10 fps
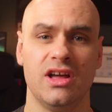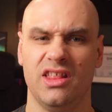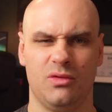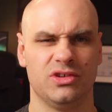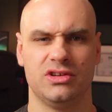
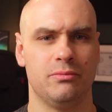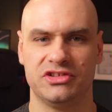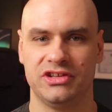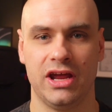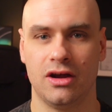That wasn't a
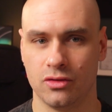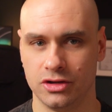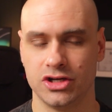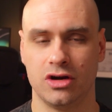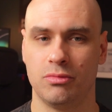mistake or
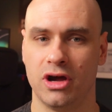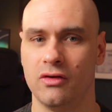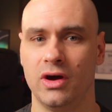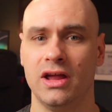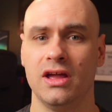a joke, by
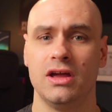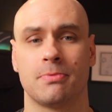the way.